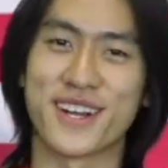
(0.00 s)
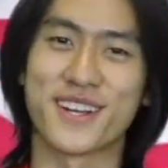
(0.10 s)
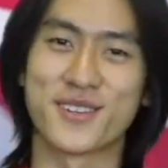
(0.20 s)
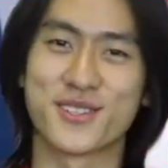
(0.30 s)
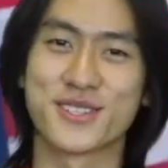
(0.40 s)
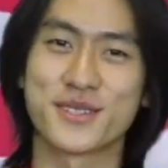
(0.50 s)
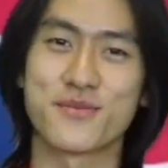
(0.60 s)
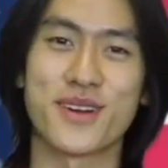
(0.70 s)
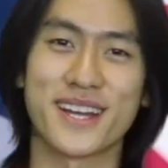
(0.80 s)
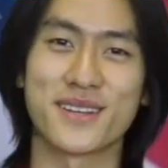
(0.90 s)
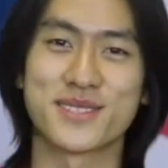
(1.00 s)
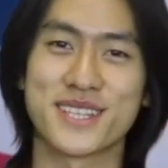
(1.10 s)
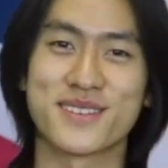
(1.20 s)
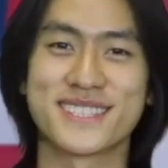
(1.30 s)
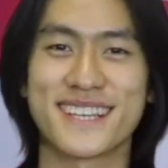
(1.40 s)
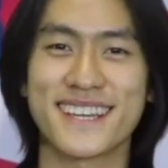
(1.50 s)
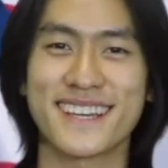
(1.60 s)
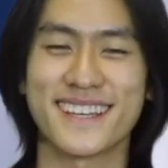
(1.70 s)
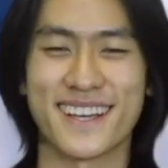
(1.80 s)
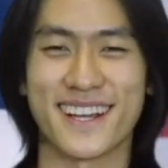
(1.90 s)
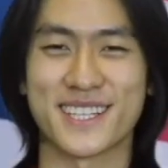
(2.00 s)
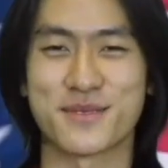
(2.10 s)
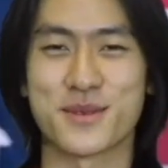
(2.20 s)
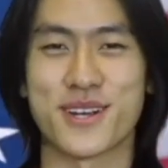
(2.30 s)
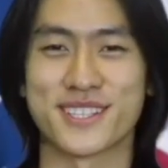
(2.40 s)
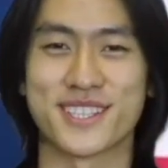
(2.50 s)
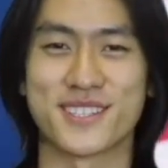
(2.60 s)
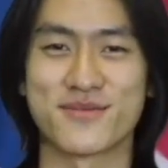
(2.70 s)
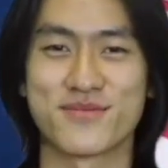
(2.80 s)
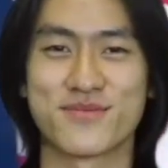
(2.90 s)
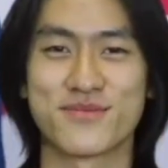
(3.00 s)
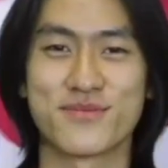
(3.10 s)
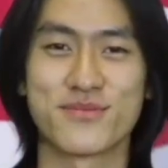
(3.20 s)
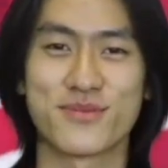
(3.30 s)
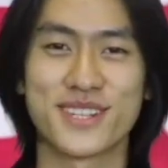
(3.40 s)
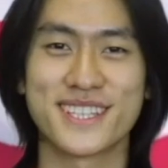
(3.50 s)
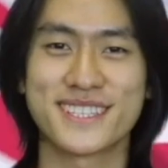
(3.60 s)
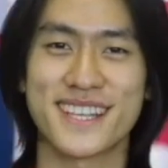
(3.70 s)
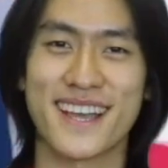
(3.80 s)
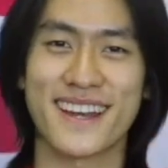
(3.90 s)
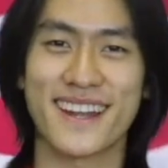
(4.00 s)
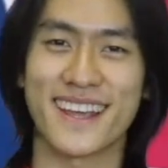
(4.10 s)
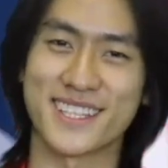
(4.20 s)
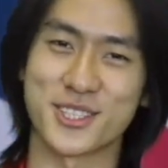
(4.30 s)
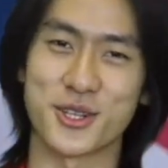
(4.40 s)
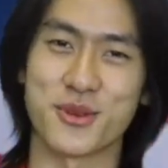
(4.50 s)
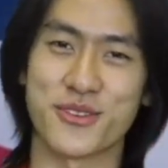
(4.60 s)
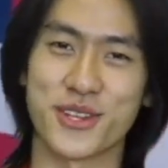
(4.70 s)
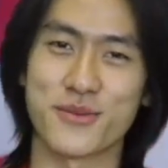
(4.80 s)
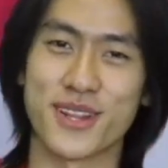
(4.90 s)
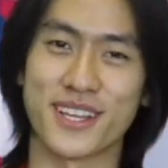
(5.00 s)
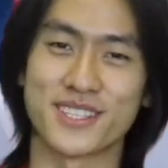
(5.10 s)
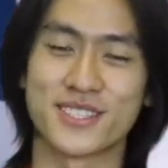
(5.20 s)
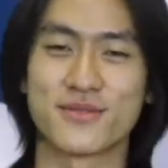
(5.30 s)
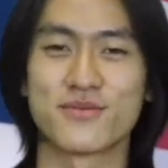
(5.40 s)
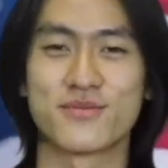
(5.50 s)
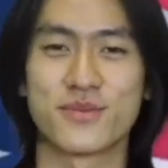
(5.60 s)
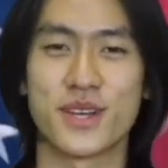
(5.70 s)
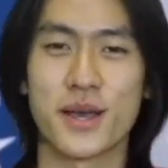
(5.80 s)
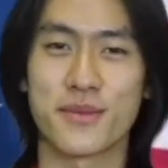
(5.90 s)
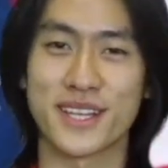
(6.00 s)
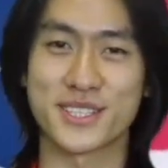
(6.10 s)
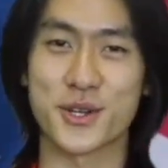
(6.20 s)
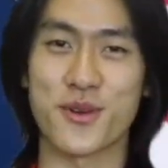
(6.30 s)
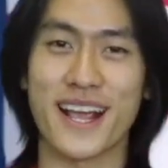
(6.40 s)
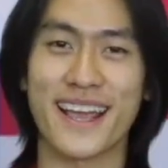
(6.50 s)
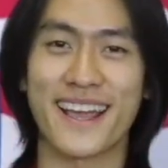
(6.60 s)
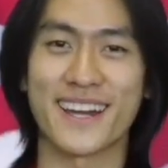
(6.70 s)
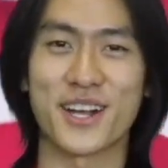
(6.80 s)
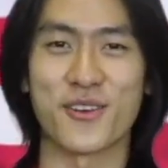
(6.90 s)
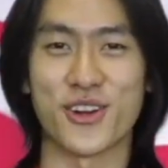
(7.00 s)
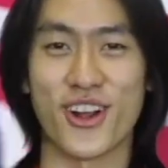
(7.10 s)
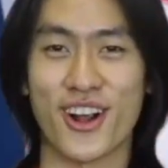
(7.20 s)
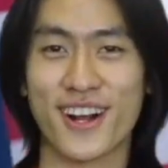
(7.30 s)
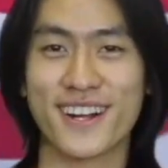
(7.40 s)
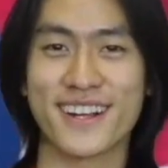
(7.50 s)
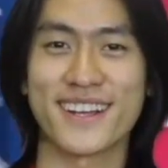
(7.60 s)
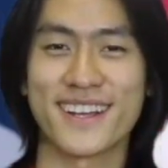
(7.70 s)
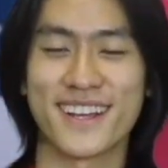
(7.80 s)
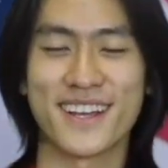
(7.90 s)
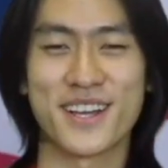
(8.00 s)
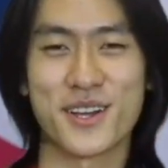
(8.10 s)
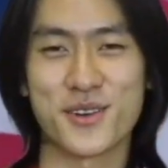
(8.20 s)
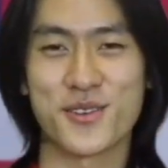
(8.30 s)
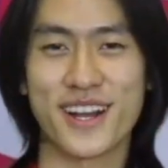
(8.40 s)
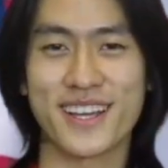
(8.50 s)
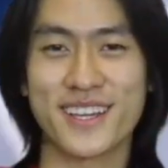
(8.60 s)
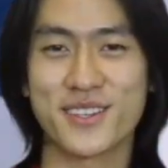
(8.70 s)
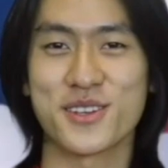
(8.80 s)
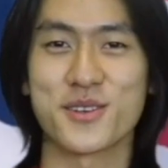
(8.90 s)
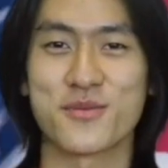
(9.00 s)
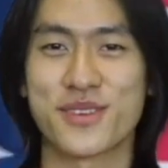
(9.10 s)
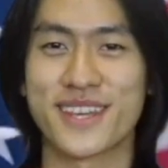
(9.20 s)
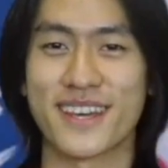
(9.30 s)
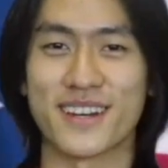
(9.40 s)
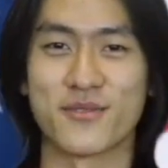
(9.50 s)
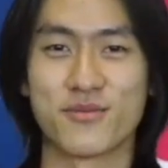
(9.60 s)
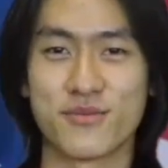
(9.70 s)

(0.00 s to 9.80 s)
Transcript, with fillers: Red Devils. My name is David Zeng, your ASB president. Please stand and join me for the pledge. Place your right hand over your heart. Ready? Begin.